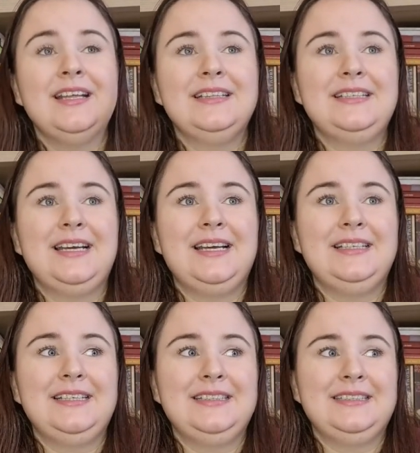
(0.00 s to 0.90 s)

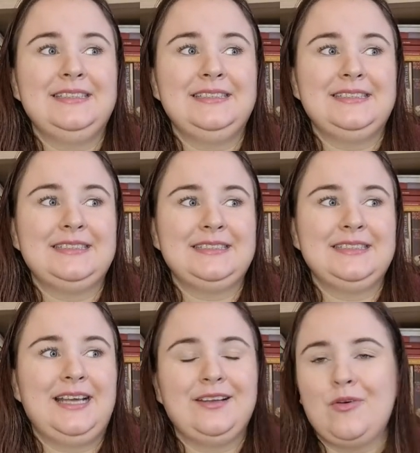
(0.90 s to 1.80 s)
than it is
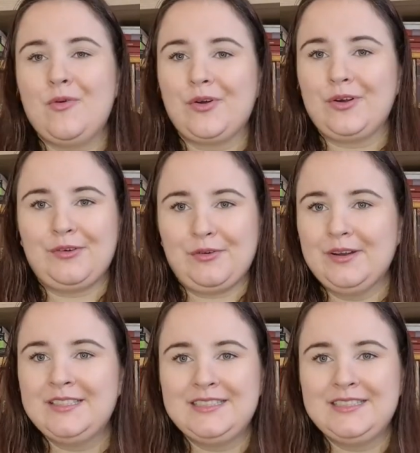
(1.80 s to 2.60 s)
like horror or